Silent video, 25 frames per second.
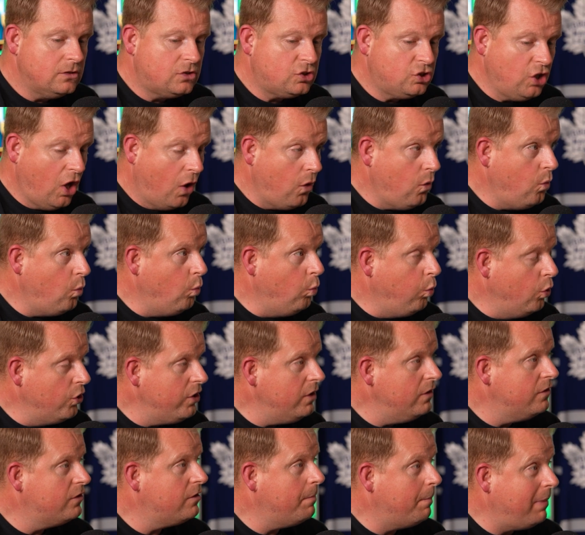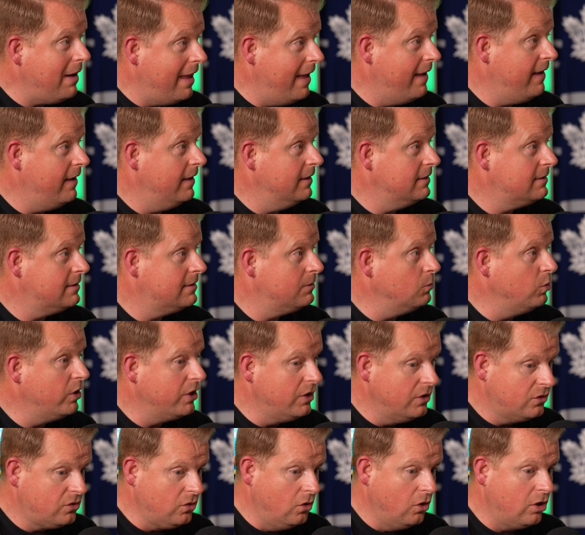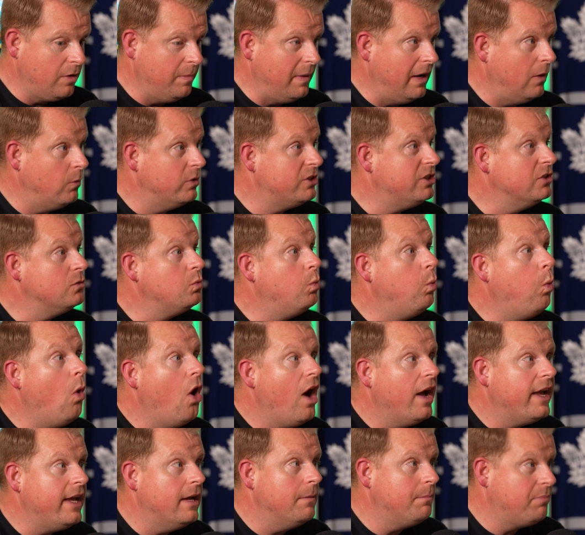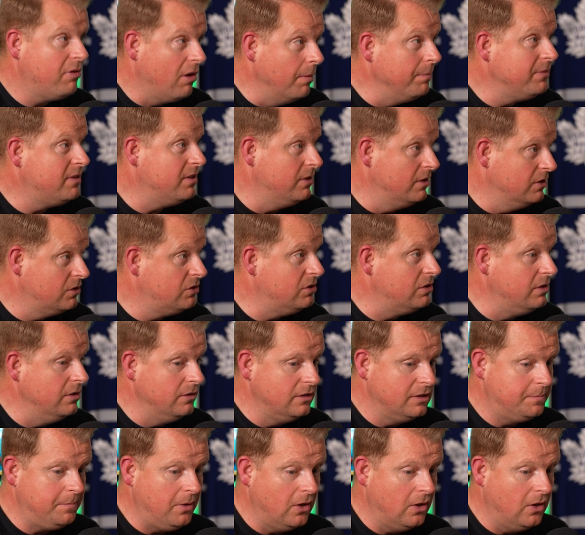So one of the players we're going to talk about, which is why it prompted us to do this